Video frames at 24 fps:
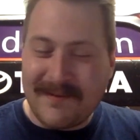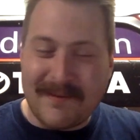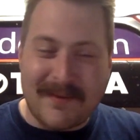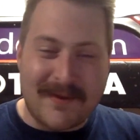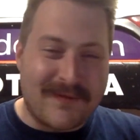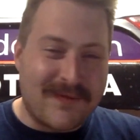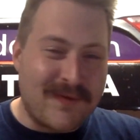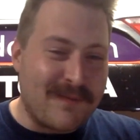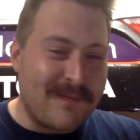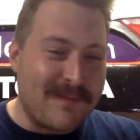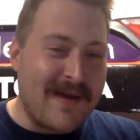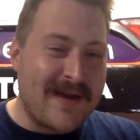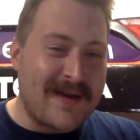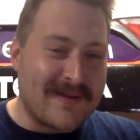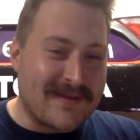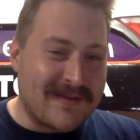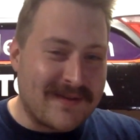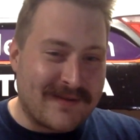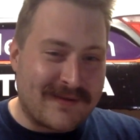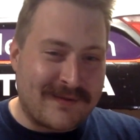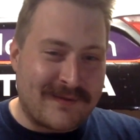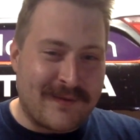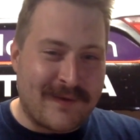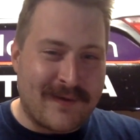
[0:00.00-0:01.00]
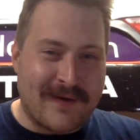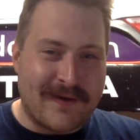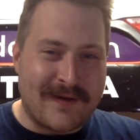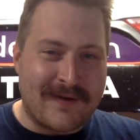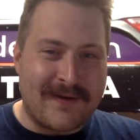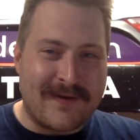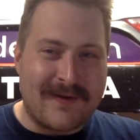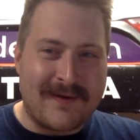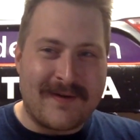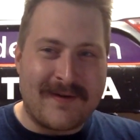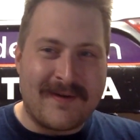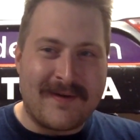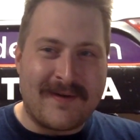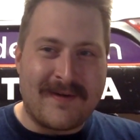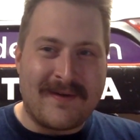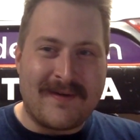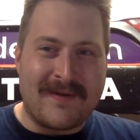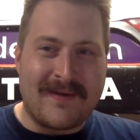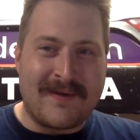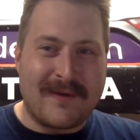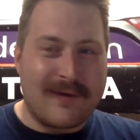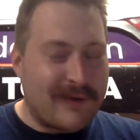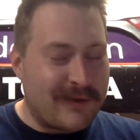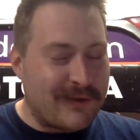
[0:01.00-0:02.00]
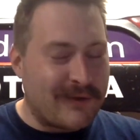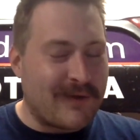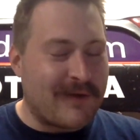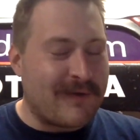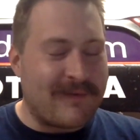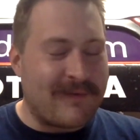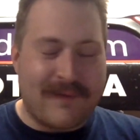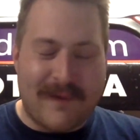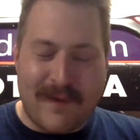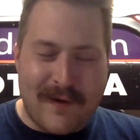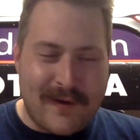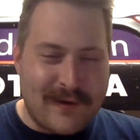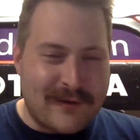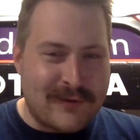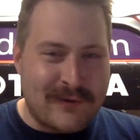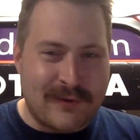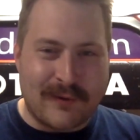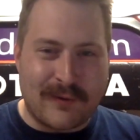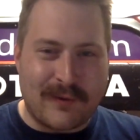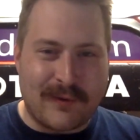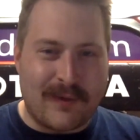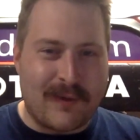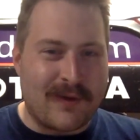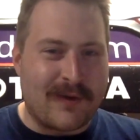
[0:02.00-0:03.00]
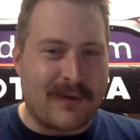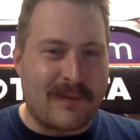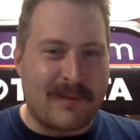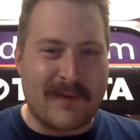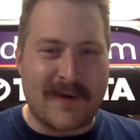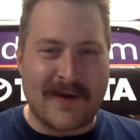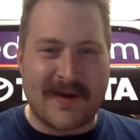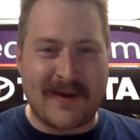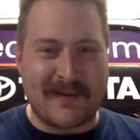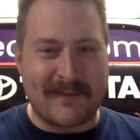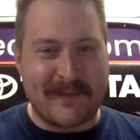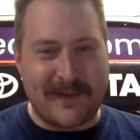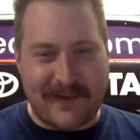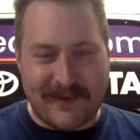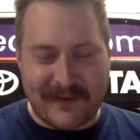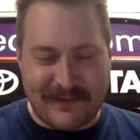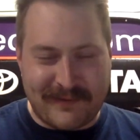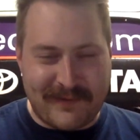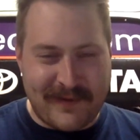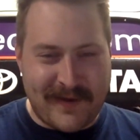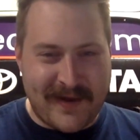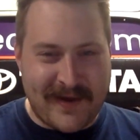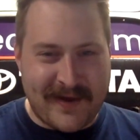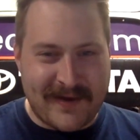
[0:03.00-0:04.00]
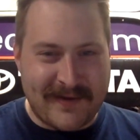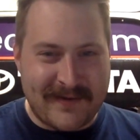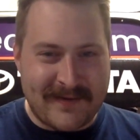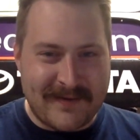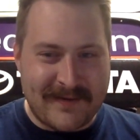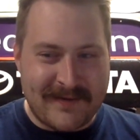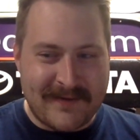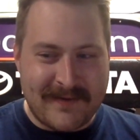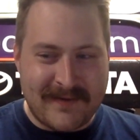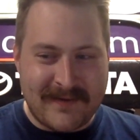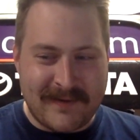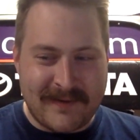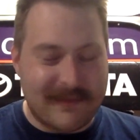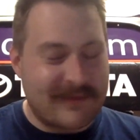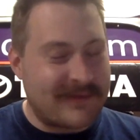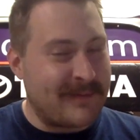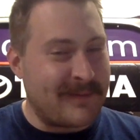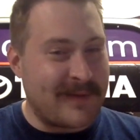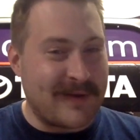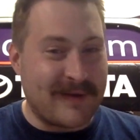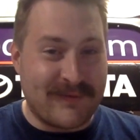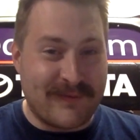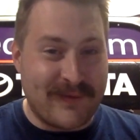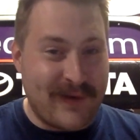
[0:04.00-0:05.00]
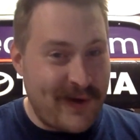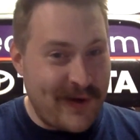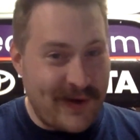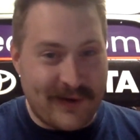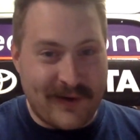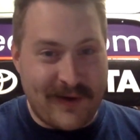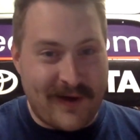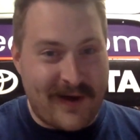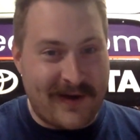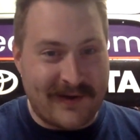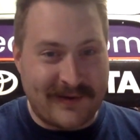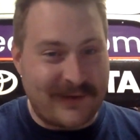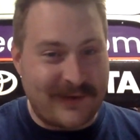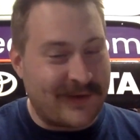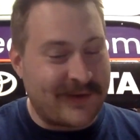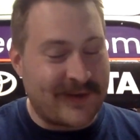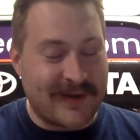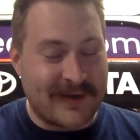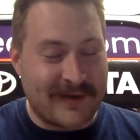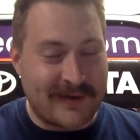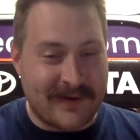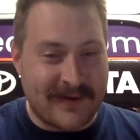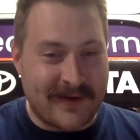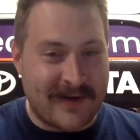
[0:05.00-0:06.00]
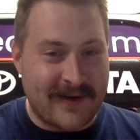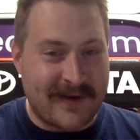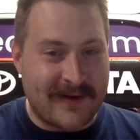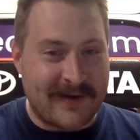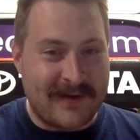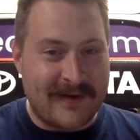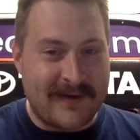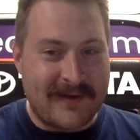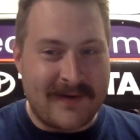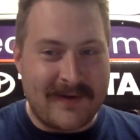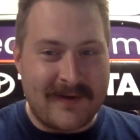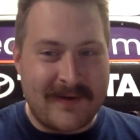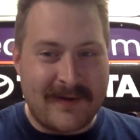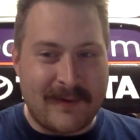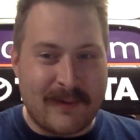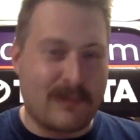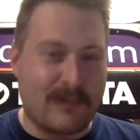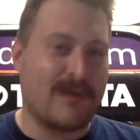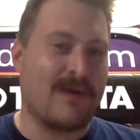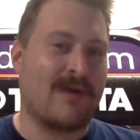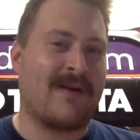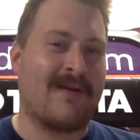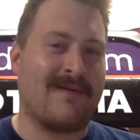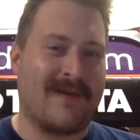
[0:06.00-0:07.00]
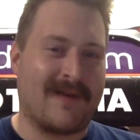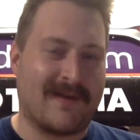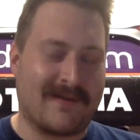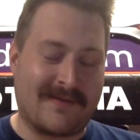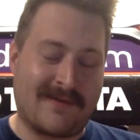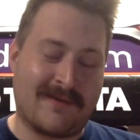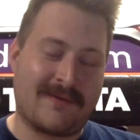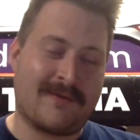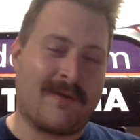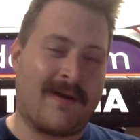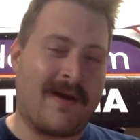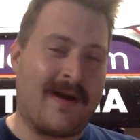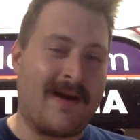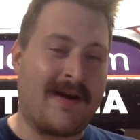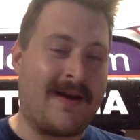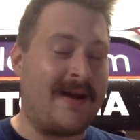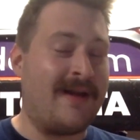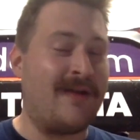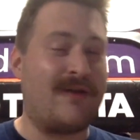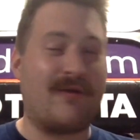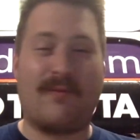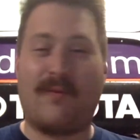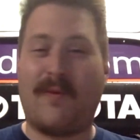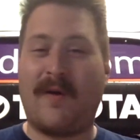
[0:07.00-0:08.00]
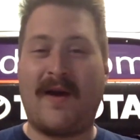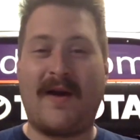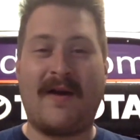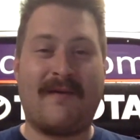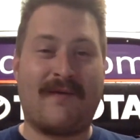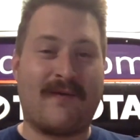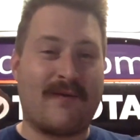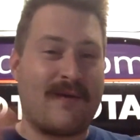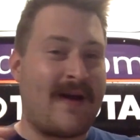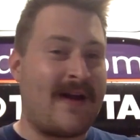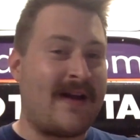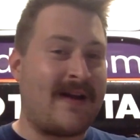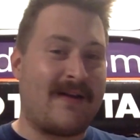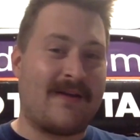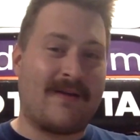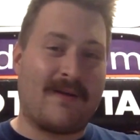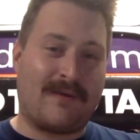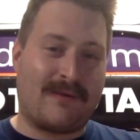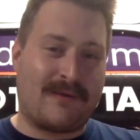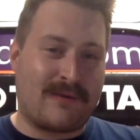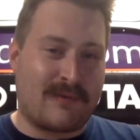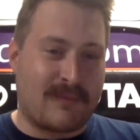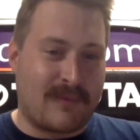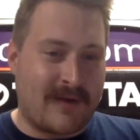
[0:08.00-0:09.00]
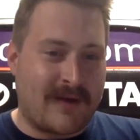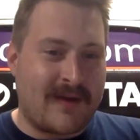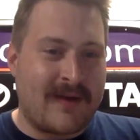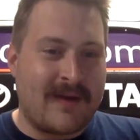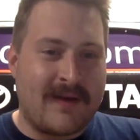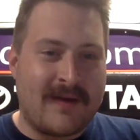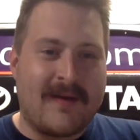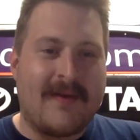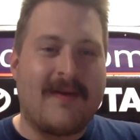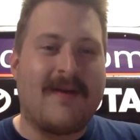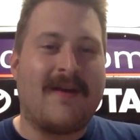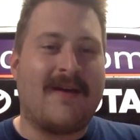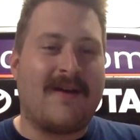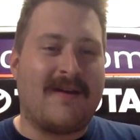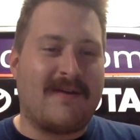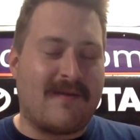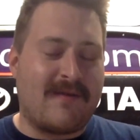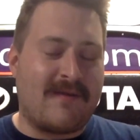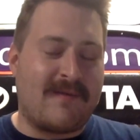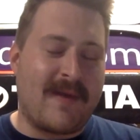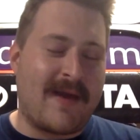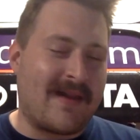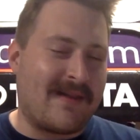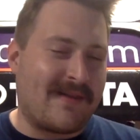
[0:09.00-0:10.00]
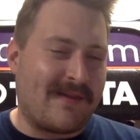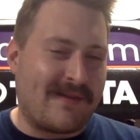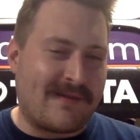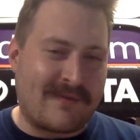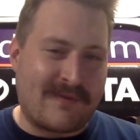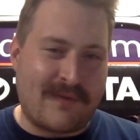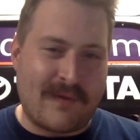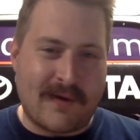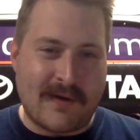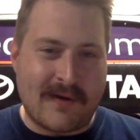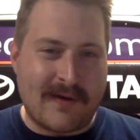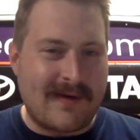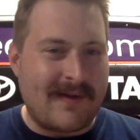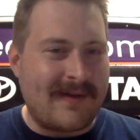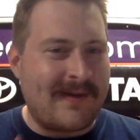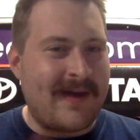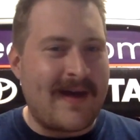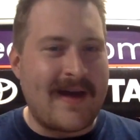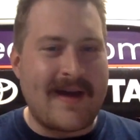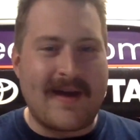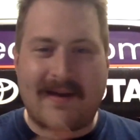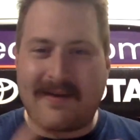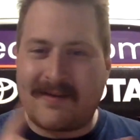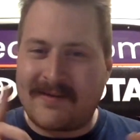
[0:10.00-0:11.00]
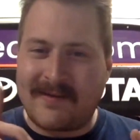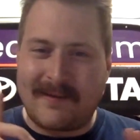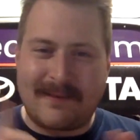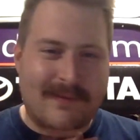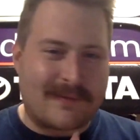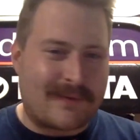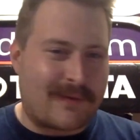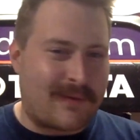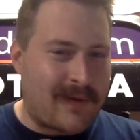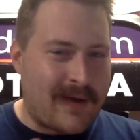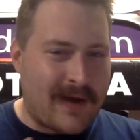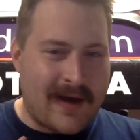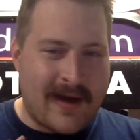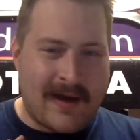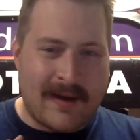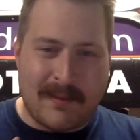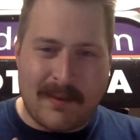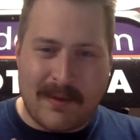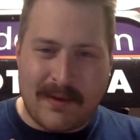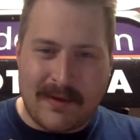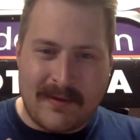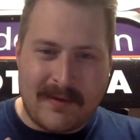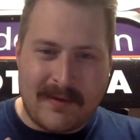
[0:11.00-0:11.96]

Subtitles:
But if you've made it this far, you're either a very true loyal Breaking Balls fan, you're somebody very lost on the internet, or you're giving us a try. Either way, if you're any of those three, if you've made it this far, like, subscribe,